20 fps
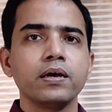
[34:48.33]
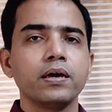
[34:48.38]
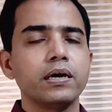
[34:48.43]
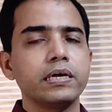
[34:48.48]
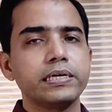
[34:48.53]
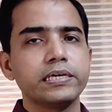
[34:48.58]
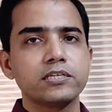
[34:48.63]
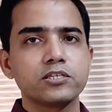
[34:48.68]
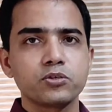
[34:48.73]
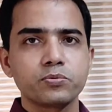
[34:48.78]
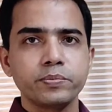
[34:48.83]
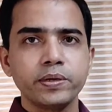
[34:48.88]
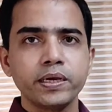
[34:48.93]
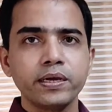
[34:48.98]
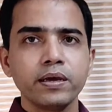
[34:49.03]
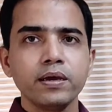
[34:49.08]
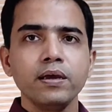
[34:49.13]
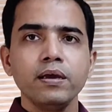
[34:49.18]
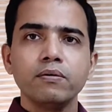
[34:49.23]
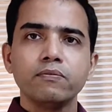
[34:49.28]
against
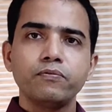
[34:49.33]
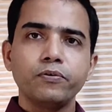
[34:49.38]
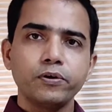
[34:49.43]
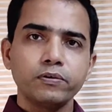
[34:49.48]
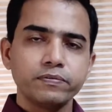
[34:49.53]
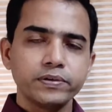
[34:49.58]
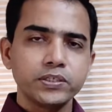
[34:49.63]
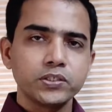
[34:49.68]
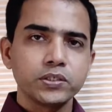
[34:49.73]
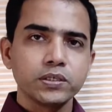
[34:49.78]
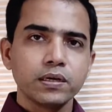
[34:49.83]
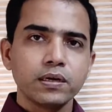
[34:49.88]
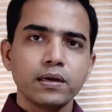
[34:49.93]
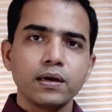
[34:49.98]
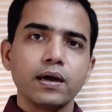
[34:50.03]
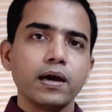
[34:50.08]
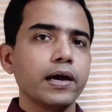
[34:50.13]
me, for which